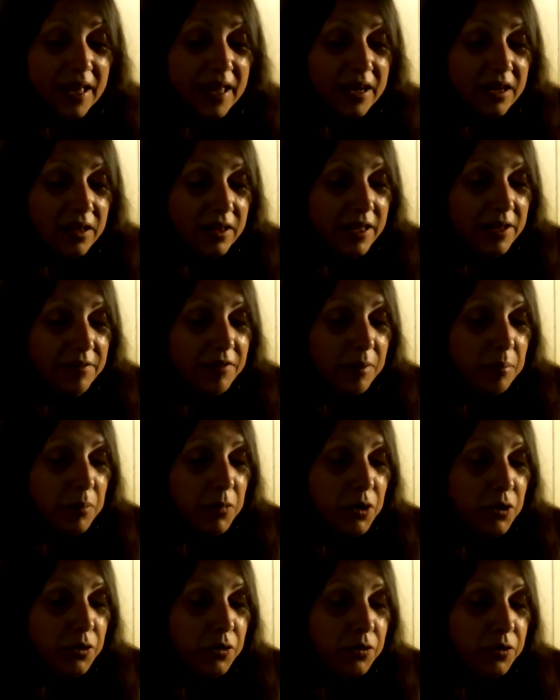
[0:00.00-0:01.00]
I'll even
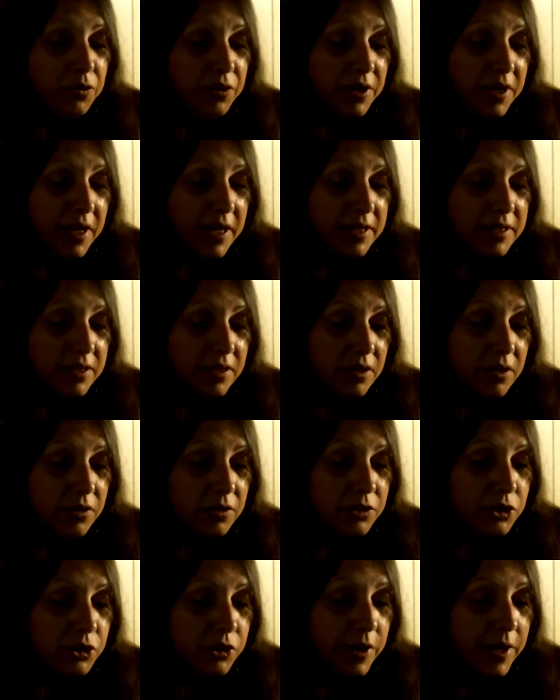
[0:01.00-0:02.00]
mute in case
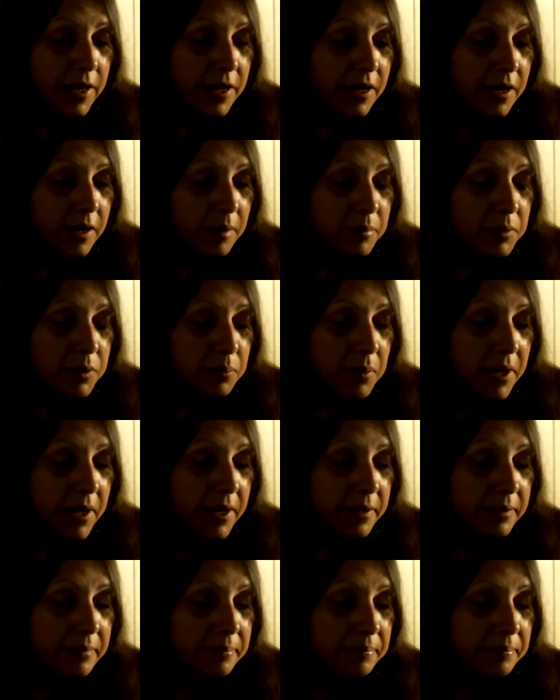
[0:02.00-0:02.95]
another train comes by.